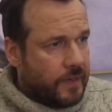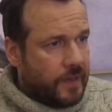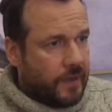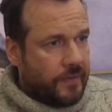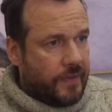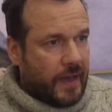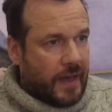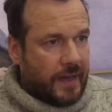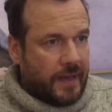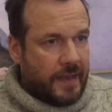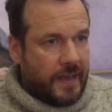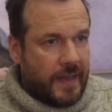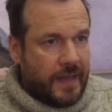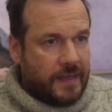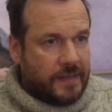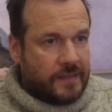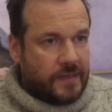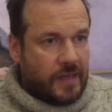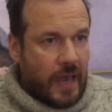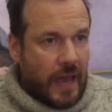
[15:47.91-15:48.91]
that
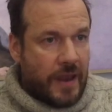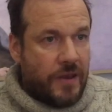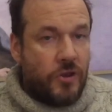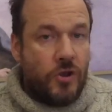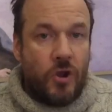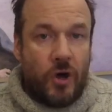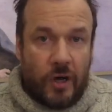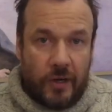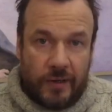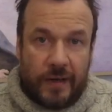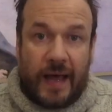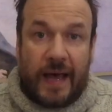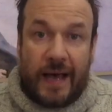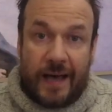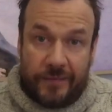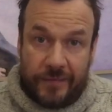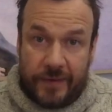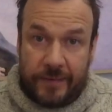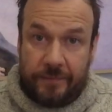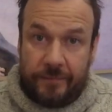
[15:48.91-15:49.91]
is a not
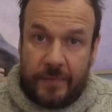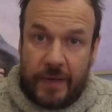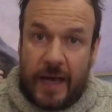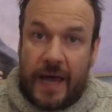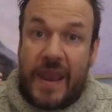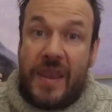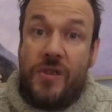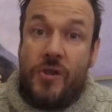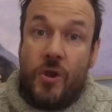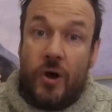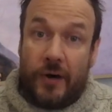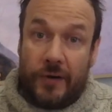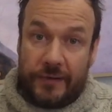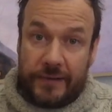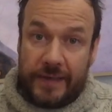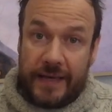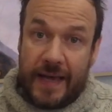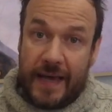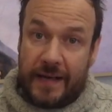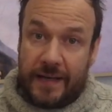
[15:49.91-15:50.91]
having, a not
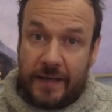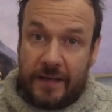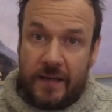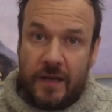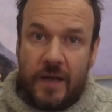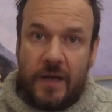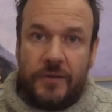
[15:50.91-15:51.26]
getting.